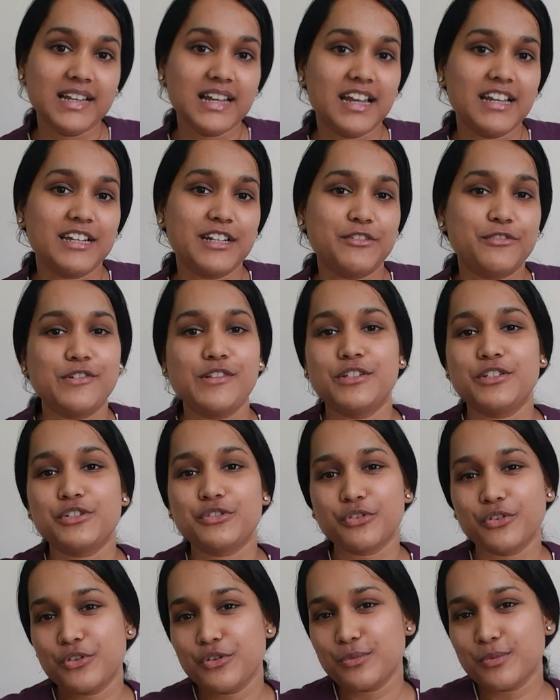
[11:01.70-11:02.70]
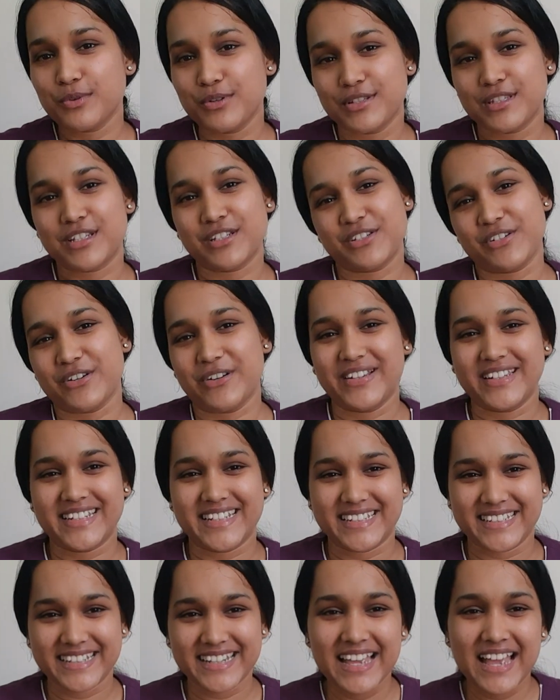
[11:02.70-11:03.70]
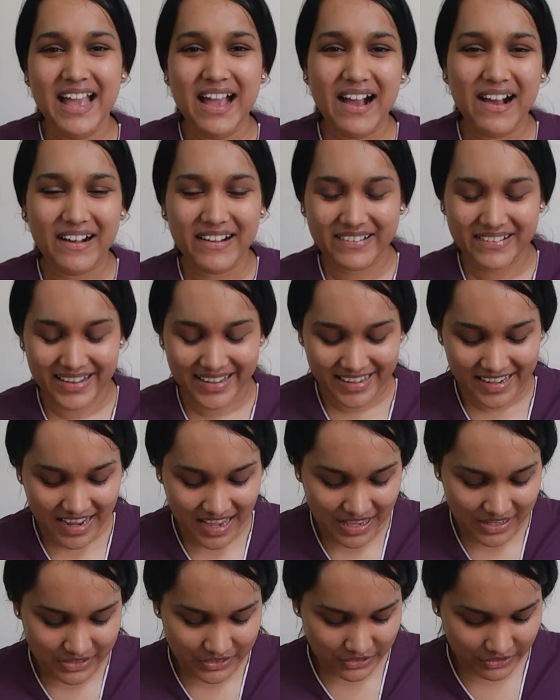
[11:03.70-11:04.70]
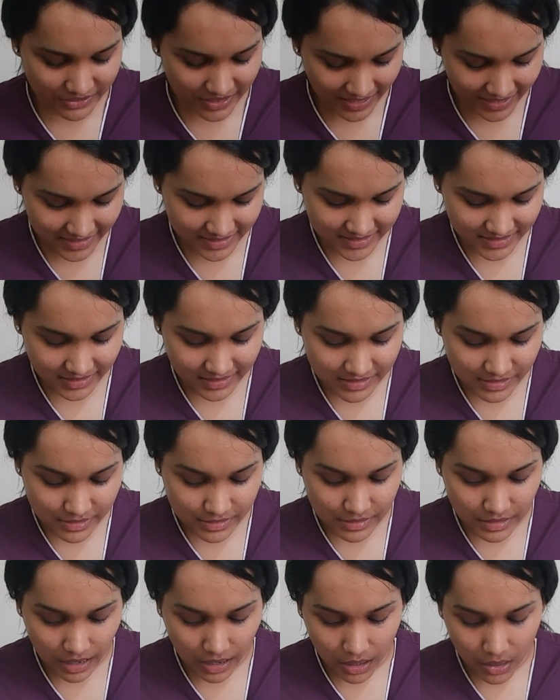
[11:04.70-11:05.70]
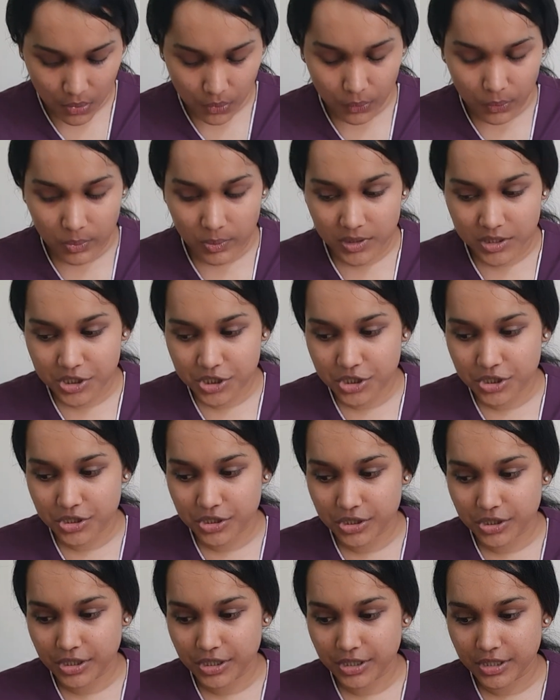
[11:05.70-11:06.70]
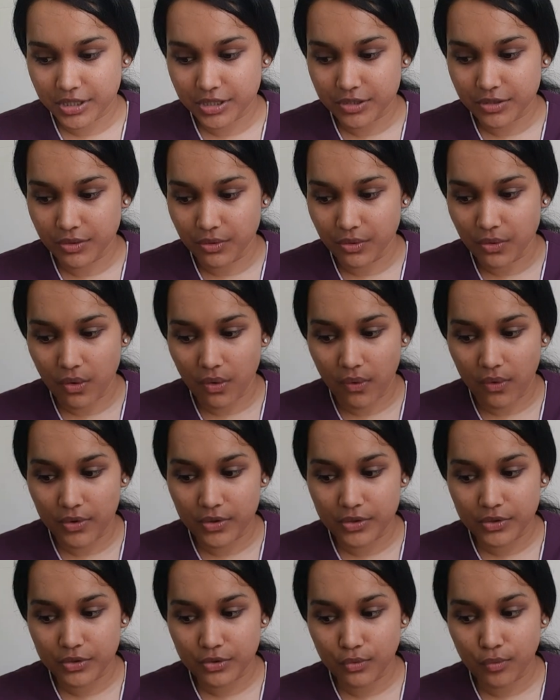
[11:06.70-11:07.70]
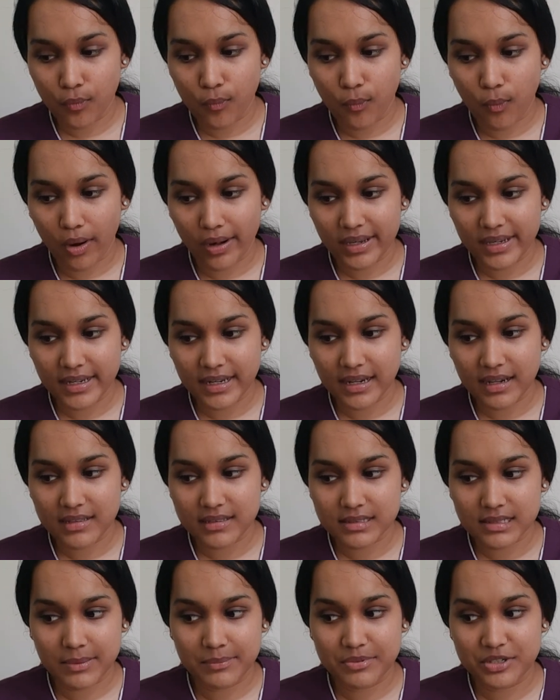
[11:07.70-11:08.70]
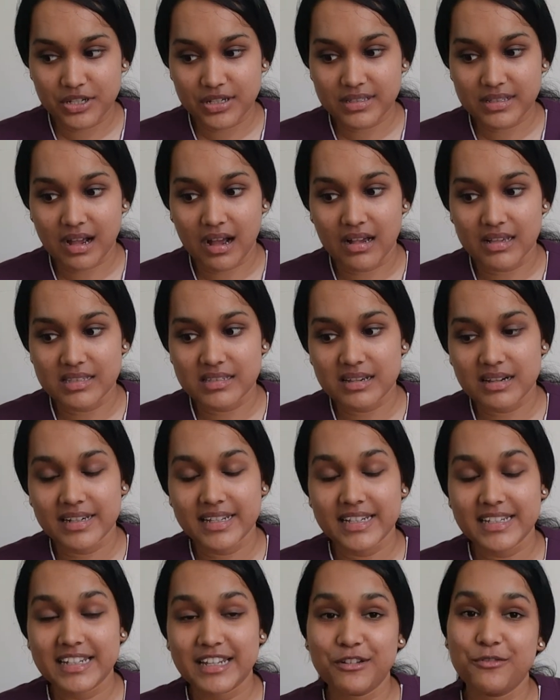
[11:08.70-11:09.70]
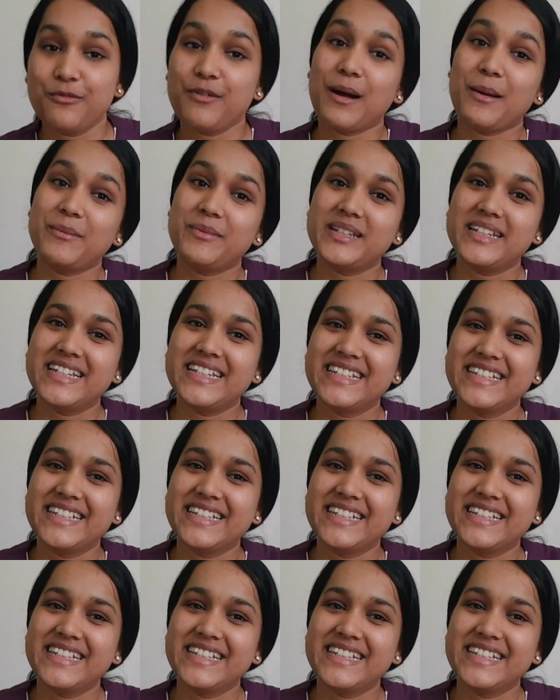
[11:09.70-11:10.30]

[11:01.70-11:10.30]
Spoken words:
and it will show you more such content. Alright, so that is it. Now we should go on to what subjects are studied in PharmD.